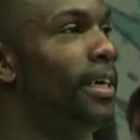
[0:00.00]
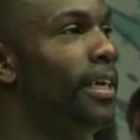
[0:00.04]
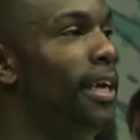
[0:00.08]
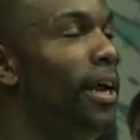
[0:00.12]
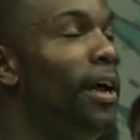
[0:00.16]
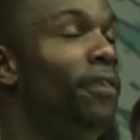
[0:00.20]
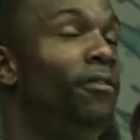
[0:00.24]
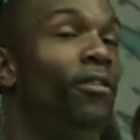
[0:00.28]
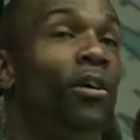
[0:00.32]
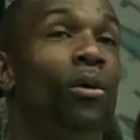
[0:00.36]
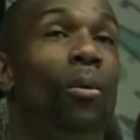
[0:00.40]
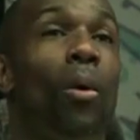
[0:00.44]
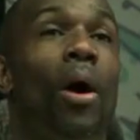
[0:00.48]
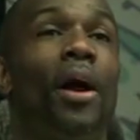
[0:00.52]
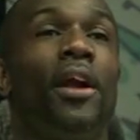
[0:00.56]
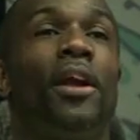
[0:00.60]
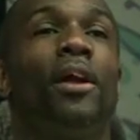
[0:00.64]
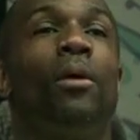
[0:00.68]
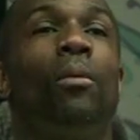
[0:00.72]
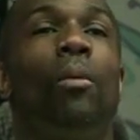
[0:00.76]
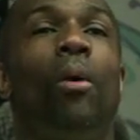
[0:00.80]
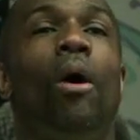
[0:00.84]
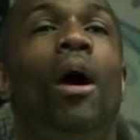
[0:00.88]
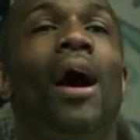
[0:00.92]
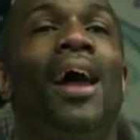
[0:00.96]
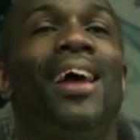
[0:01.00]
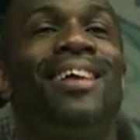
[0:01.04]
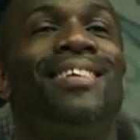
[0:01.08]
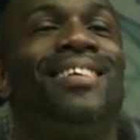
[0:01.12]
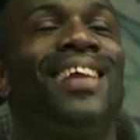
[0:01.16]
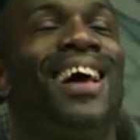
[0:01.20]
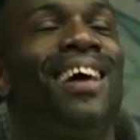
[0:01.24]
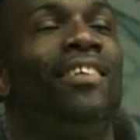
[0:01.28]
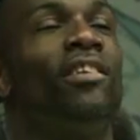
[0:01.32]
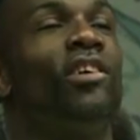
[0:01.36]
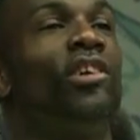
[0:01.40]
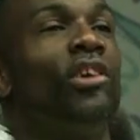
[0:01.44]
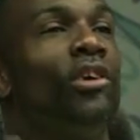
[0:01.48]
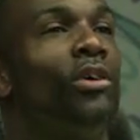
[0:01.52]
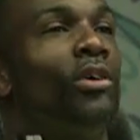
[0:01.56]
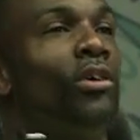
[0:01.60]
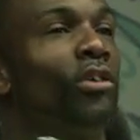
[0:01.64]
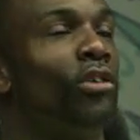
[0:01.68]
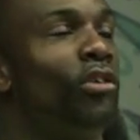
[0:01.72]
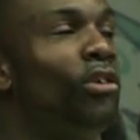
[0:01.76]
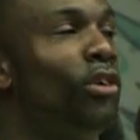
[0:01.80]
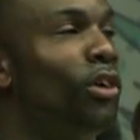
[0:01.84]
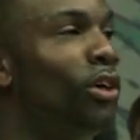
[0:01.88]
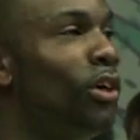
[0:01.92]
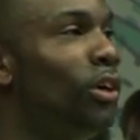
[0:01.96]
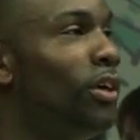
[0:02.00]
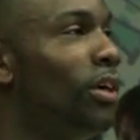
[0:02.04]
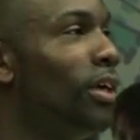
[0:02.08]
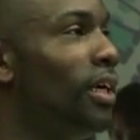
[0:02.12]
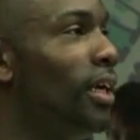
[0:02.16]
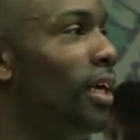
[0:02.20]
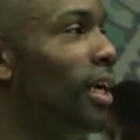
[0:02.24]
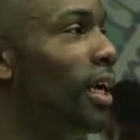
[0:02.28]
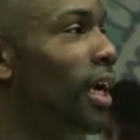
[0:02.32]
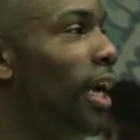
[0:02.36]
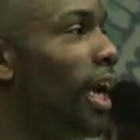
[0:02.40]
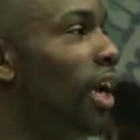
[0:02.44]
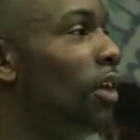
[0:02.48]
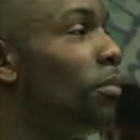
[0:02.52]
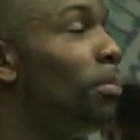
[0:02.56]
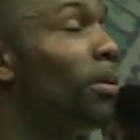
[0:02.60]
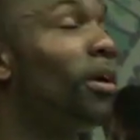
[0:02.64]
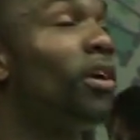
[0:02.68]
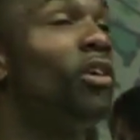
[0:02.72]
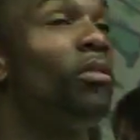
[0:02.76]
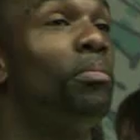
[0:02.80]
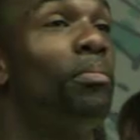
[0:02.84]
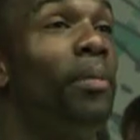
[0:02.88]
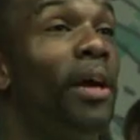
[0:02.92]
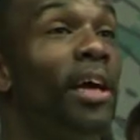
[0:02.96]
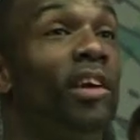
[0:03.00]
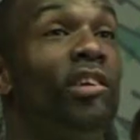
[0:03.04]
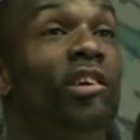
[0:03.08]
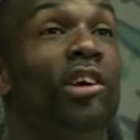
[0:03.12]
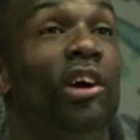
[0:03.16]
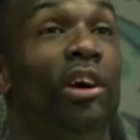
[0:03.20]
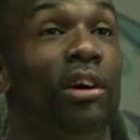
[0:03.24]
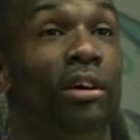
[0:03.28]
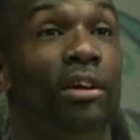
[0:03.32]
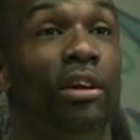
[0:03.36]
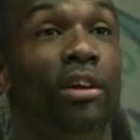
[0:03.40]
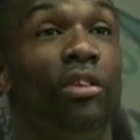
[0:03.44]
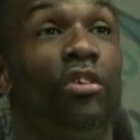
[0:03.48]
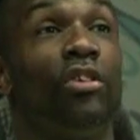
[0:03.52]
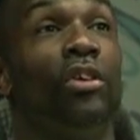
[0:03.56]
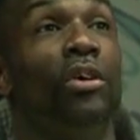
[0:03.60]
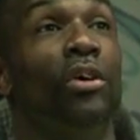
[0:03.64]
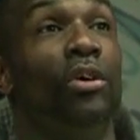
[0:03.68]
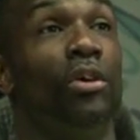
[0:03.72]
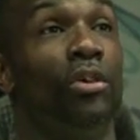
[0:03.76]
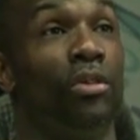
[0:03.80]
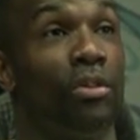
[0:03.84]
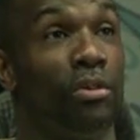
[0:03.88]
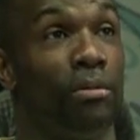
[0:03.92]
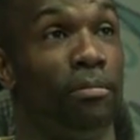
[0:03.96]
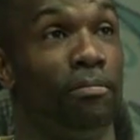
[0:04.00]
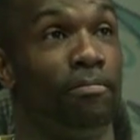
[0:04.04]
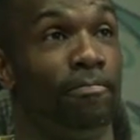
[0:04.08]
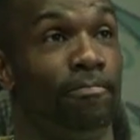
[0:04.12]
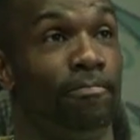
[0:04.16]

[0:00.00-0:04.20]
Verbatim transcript: Now, if you wonder why is that the short straw, it's because Big John snores.